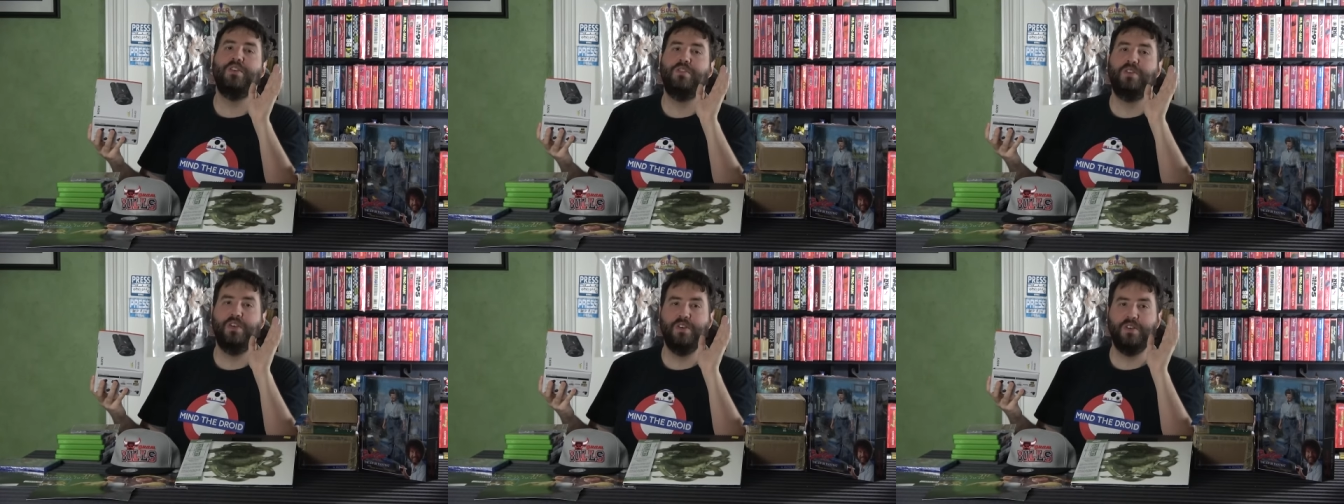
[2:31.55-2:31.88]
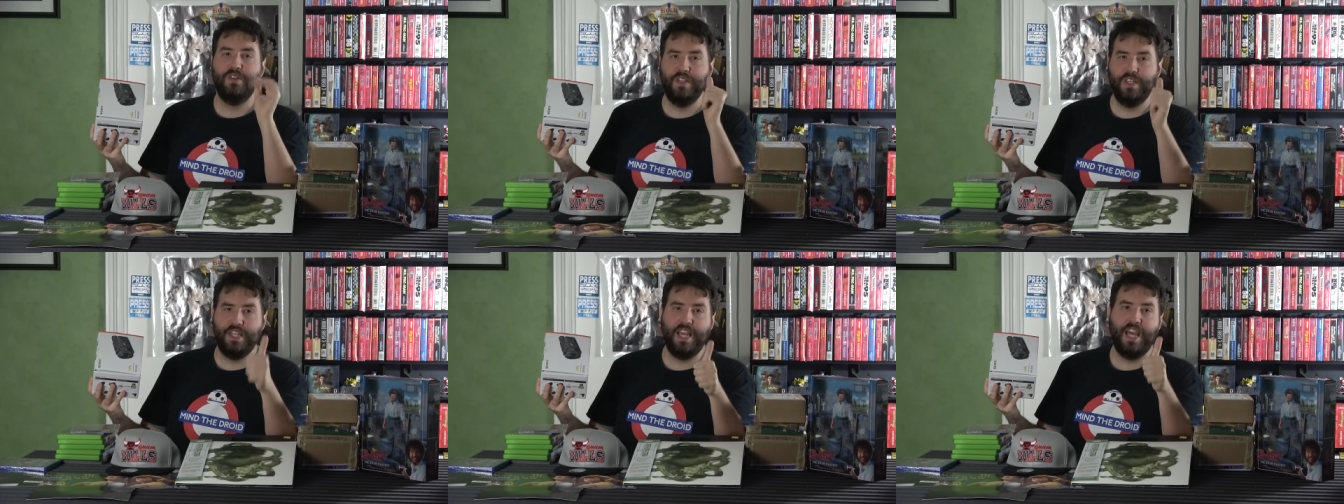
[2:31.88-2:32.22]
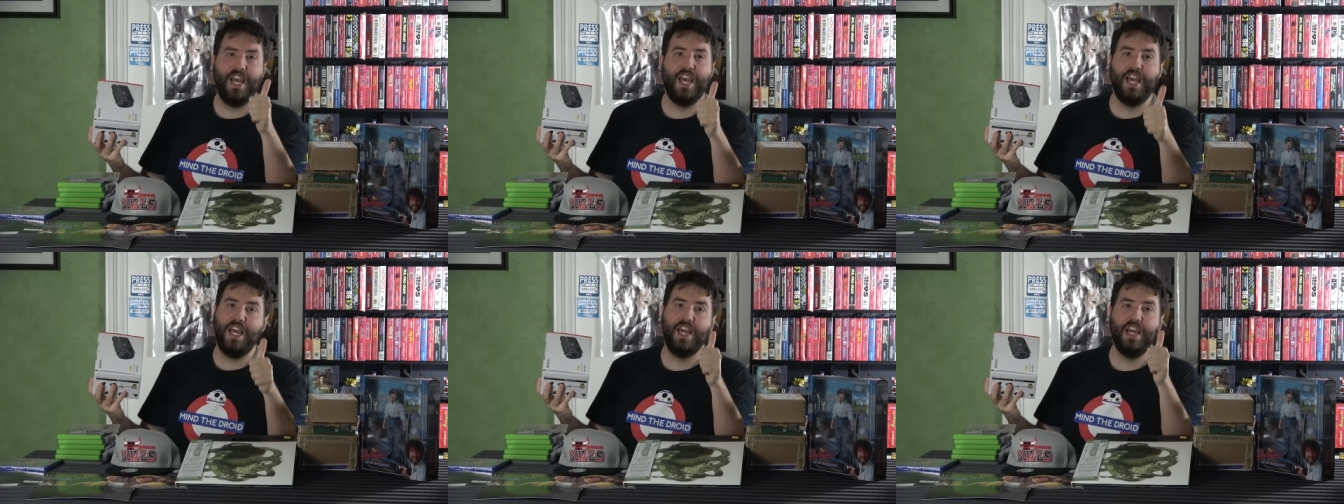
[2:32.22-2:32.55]
So
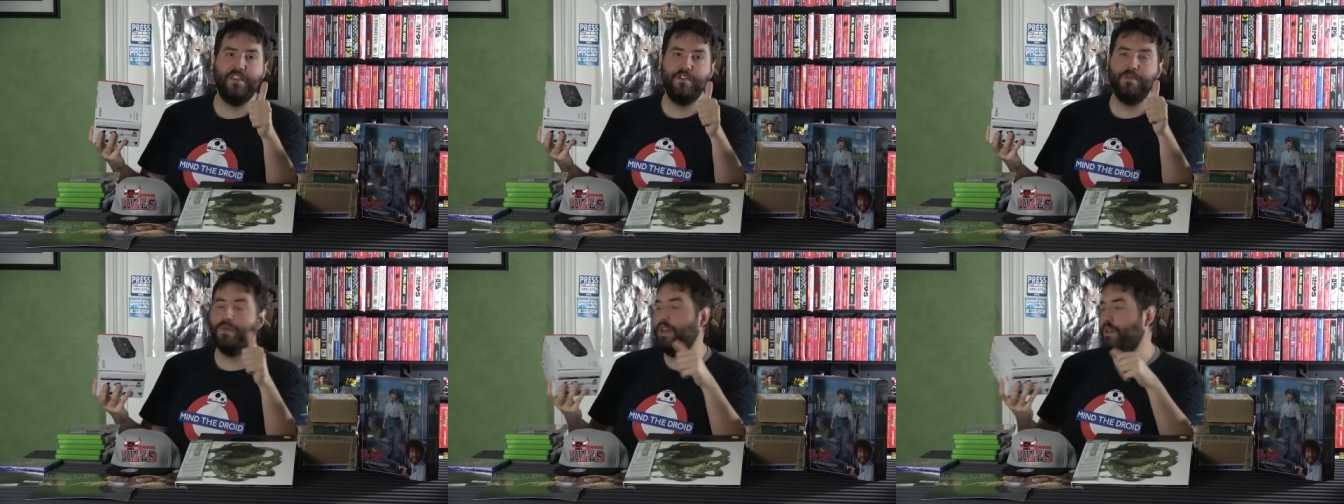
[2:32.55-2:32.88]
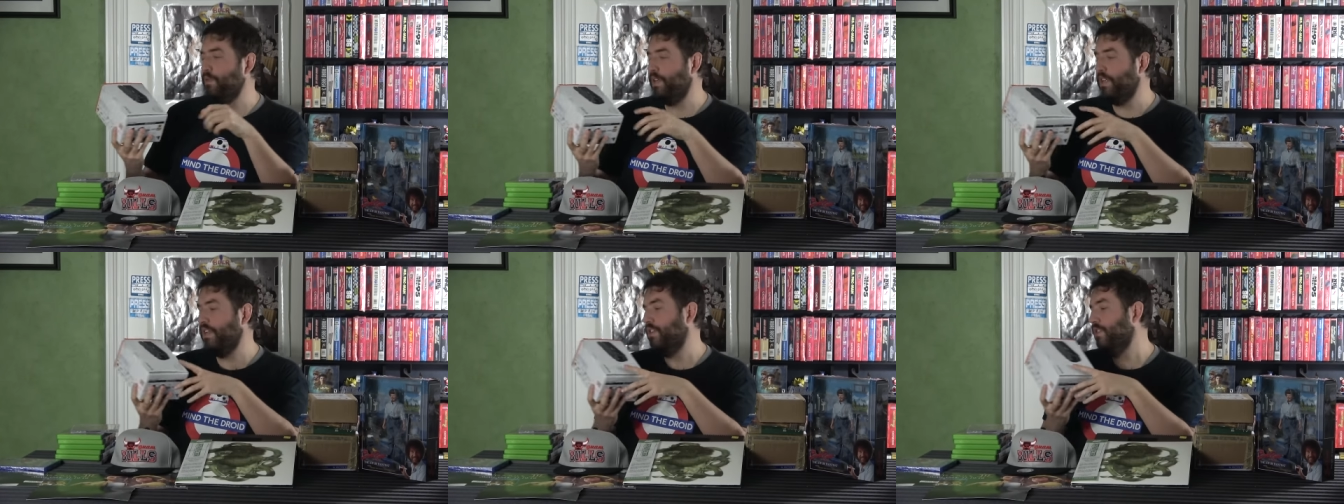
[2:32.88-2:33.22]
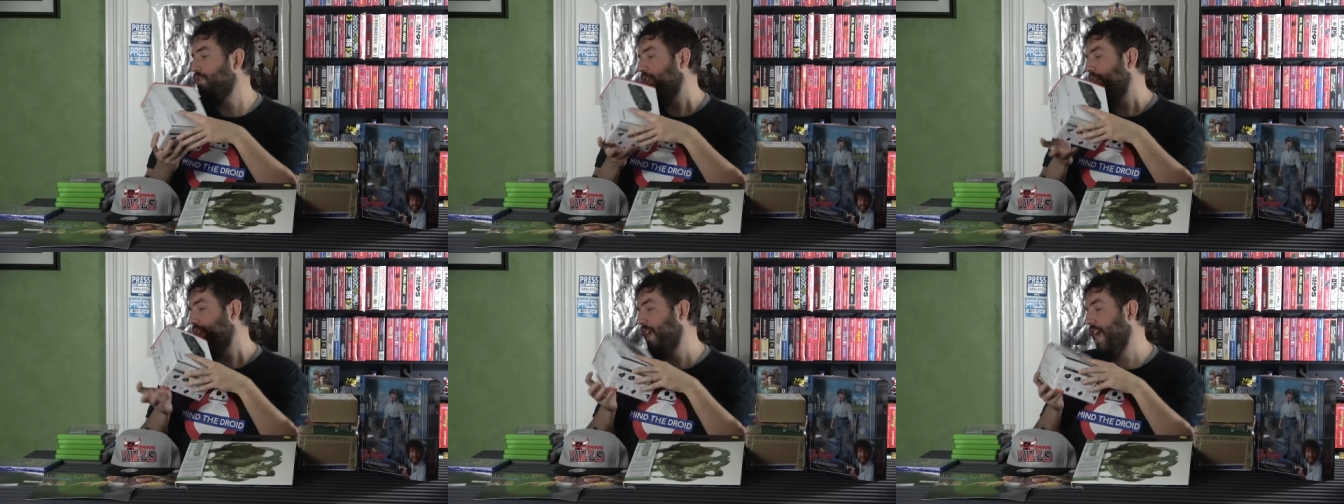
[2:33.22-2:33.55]
yay, everybody can
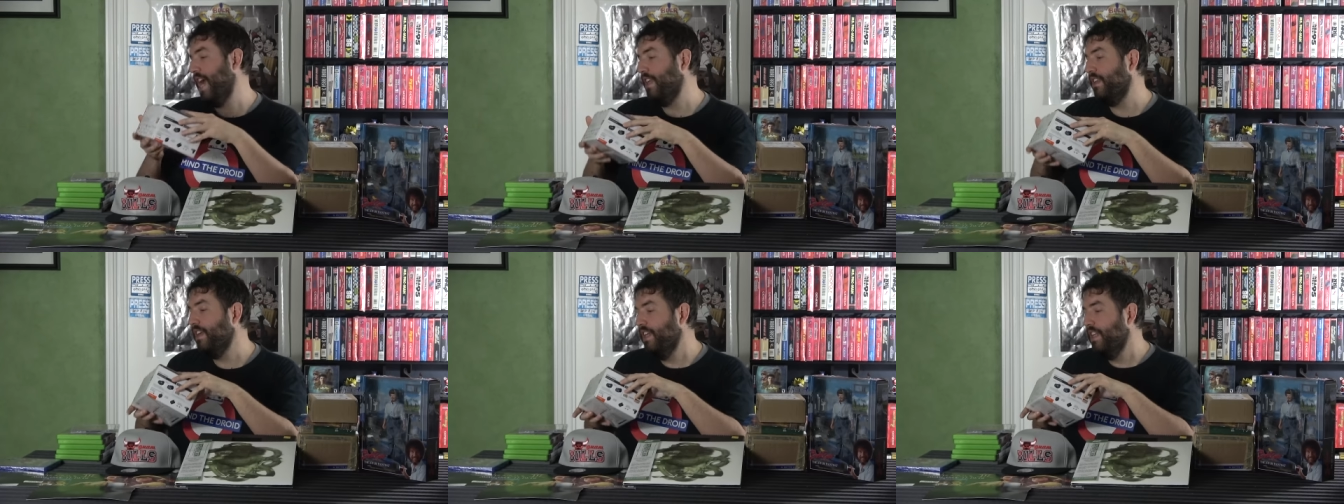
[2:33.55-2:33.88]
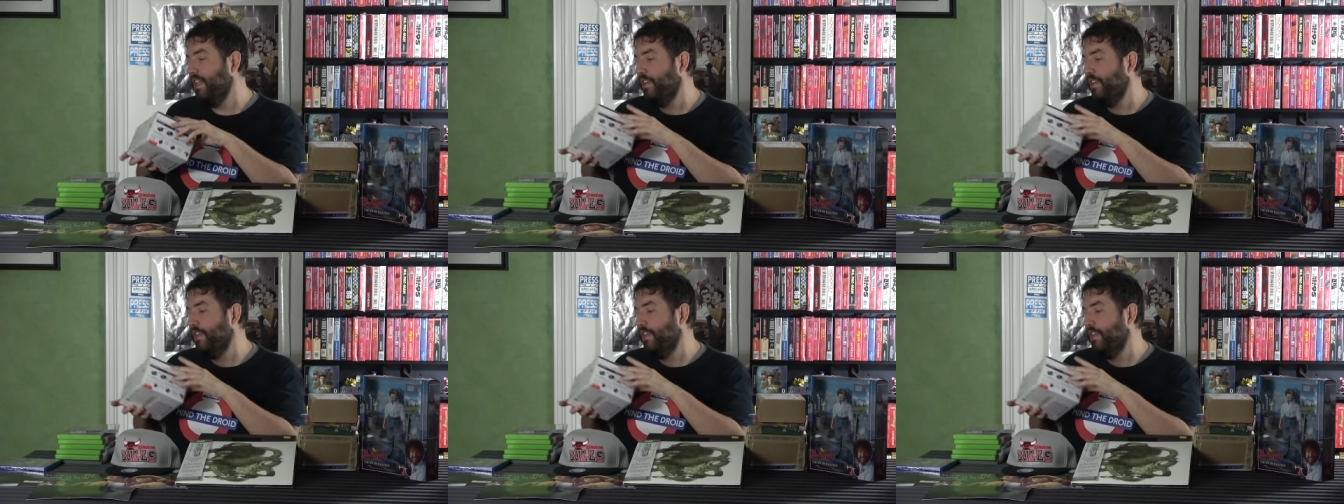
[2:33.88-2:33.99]
enjoy that.